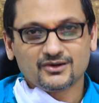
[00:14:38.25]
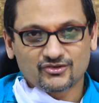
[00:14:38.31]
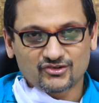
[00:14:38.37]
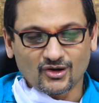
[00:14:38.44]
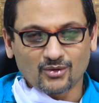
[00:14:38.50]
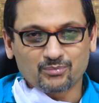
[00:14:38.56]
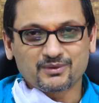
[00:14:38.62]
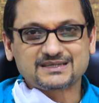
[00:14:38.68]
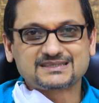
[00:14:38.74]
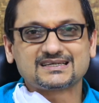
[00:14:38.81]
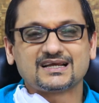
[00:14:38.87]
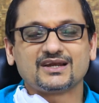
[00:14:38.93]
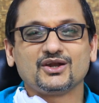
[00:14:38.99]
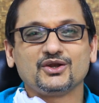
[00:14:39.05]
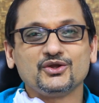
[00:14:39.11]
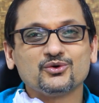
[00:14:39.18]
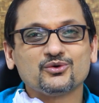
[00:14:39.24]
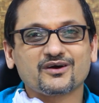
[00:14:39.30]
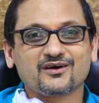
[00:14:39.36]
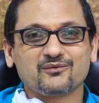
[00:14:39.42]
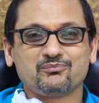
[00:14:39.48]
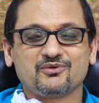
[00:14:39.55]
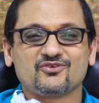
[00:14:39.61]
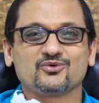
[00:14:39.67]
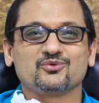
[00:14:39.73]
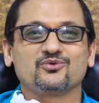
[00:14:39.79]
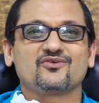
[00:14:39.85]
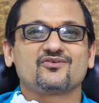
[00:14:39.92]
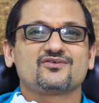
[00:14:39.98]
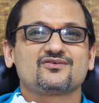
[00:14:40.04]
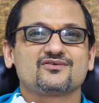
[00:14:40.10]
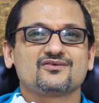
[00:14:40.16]
topics and newer
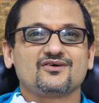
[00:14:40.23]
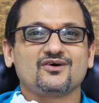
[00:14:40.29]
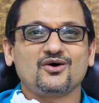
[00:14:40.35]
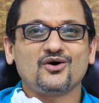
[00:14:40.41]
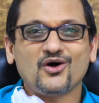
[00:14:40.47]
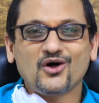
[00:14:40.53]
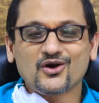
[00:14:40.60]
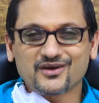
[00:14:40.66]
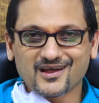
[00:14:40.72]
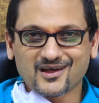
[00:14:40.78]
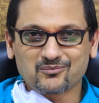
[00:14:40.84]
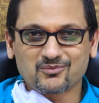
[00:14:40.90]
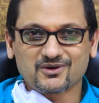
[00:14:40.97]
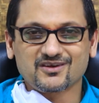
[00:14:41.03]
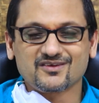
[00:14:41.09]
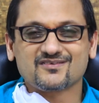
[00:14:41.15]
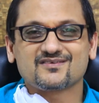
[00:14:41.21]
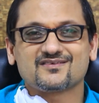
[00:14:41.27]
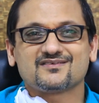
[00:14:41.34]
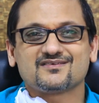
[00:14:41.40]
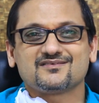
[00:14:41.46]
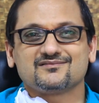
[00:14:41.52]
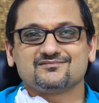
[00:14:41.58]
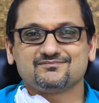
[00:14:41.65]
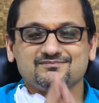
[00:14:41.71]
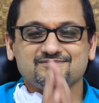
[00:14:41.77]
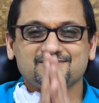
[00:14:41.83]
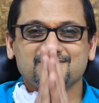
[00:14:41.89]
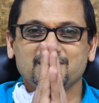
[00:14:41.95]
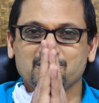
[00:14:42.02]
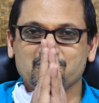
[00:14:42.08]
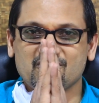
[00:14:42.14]
episodes on diabetes.
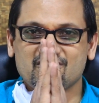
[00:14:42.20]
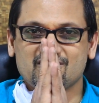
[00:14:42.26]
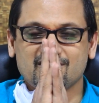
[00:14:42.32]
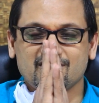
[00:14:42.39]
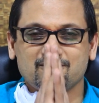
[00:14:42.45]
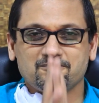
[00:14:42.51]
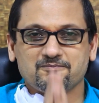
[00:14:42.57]
Namaste.